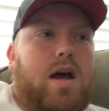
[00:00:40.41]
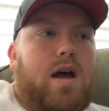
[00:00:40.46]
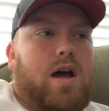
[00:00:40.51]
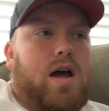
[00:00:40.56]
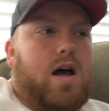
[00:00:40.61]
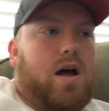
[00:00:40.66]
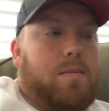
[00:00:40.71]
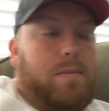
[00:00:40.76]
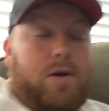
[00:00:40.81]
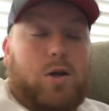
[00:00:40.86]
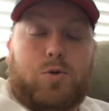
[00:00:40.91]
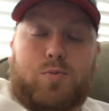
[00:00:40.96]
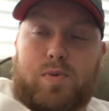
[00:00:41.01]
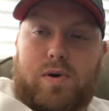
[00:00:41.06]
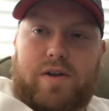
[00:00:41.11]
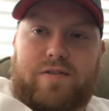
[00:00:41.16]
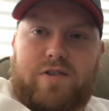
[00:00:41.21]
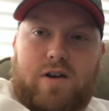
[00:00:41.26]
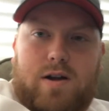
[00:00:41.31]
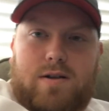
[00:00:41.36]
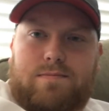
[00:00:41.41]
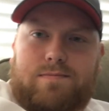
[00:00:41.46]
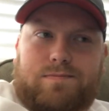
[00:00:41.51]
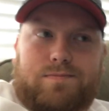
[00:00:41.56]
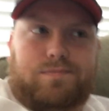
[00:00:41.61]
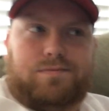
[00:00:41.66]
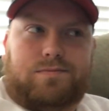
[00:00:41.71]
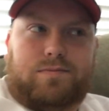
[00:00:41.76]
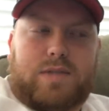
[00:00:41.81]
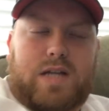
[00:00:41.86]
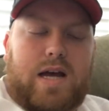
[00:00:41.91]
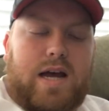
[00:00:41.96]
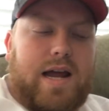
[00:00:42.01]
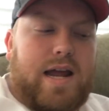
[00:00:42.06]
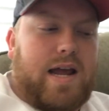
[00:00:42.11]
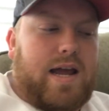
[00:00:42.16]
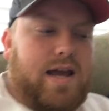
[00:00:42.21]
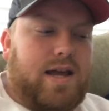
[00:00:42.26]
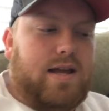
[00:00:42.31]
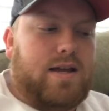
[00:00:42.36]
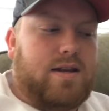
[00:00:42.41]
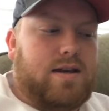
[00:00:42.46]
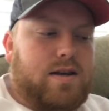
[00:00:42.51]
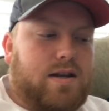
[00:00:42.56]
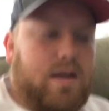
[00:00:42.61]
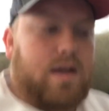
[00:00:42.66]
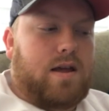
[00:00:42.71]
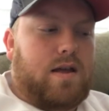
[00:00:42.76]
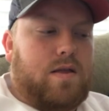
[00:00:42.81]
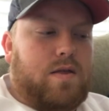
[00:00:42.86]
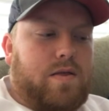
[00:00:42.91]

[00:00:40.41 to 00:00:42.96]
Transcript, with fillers: Um, it was pretty fun. And